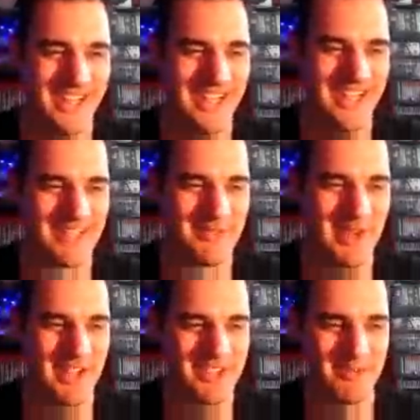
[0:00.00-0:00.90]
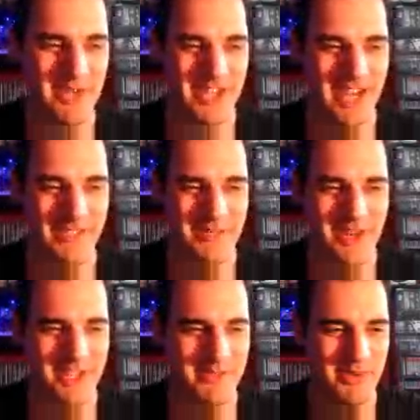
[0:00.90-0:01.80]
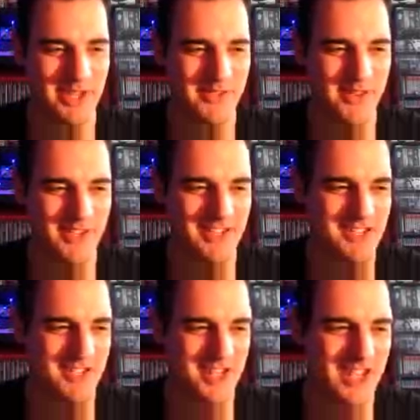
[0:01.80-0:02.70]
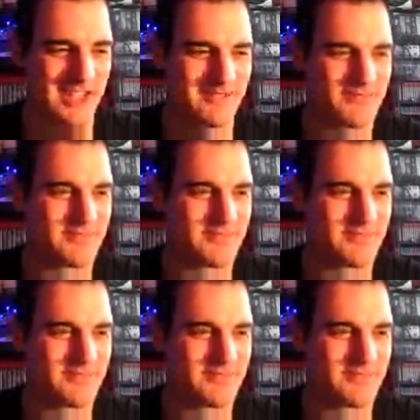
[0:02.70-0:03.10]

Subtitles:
It's about simply getting from A to B as fast as you can.